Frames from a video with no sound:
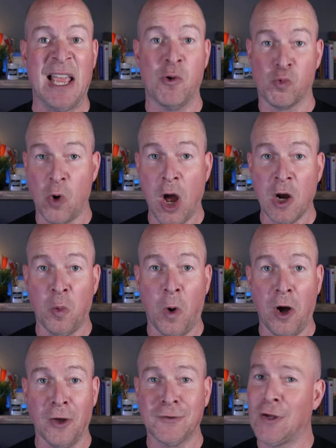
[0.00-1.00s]
and rock
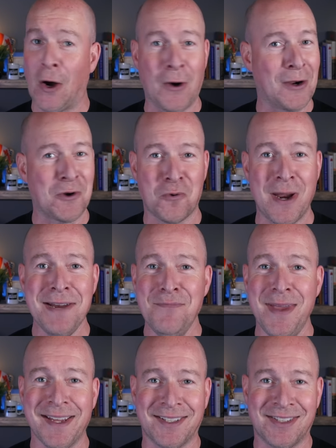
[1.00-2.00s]
walls are a great
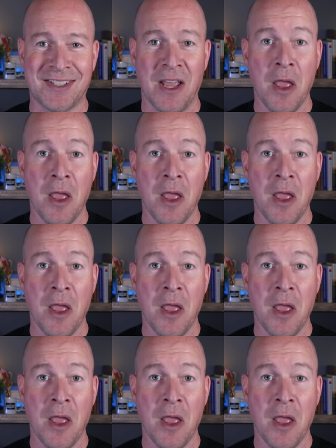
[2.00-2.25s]
mix.